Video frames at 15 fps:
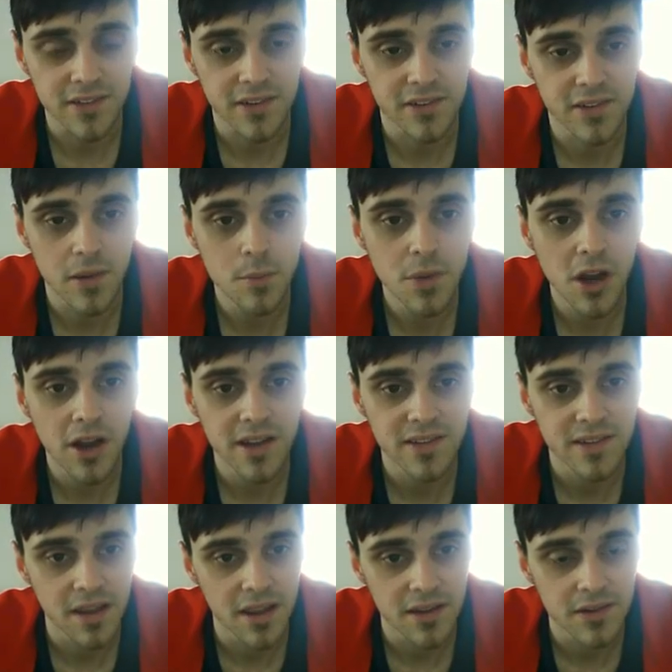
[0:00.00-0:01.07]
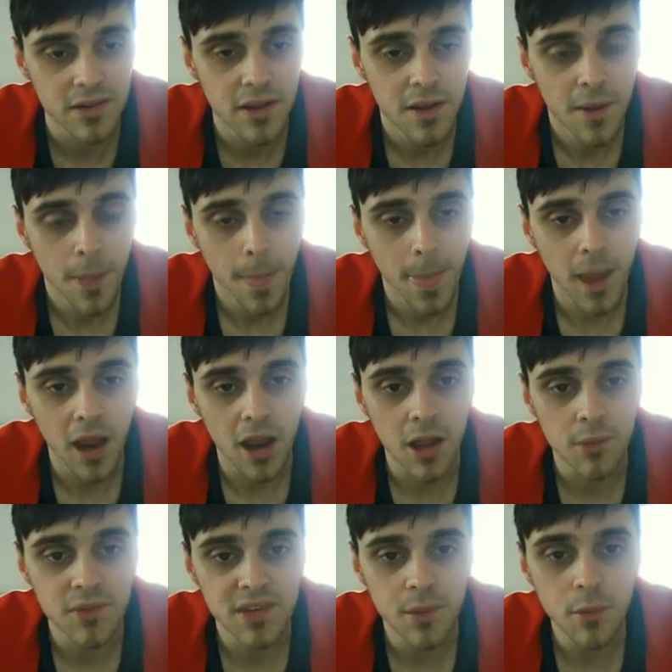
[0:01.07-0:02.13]
So some guy says,
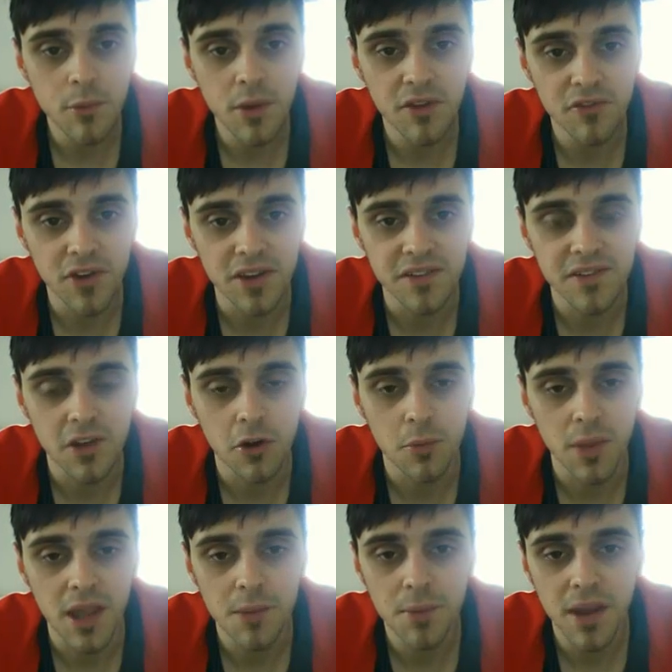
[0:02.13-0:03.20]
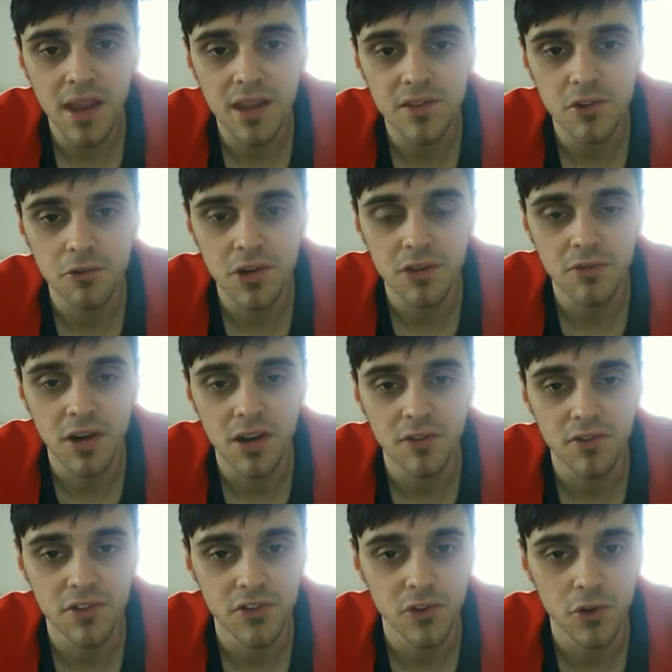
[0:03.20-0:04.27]
some of my friends told me MPA is already running
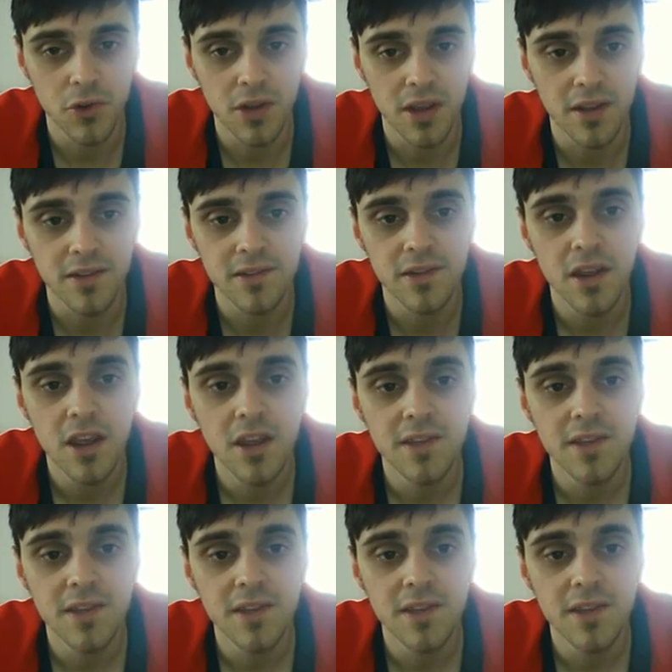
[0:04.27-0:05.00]
for 2 years.